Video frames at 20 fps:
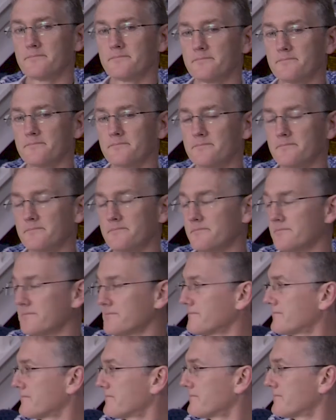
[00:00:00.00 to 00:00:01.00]

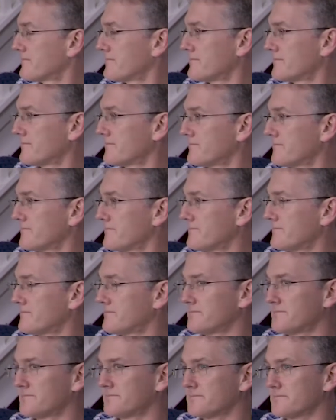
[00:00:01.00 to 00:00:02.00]

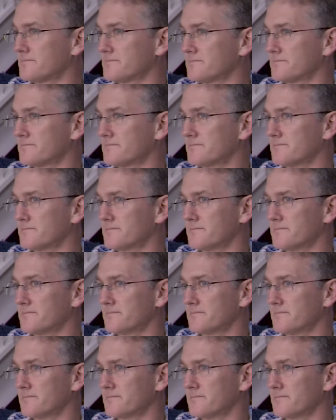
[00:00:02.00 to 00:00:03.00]

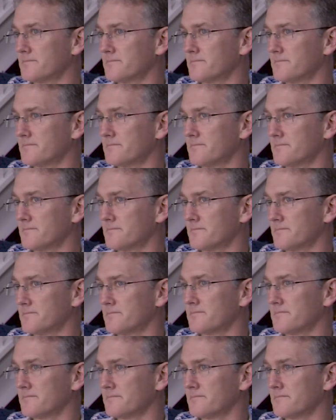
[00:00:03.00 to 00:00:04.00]

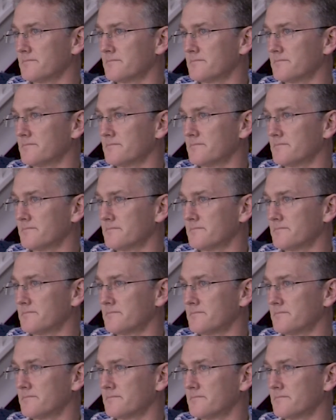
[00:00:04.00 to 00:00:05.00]

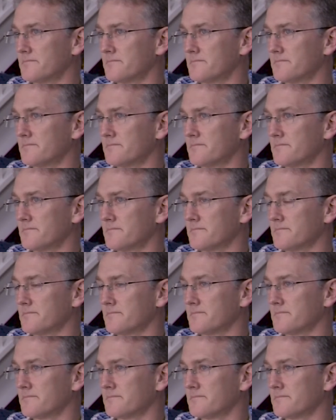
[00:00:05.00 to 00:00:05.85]
[no speech]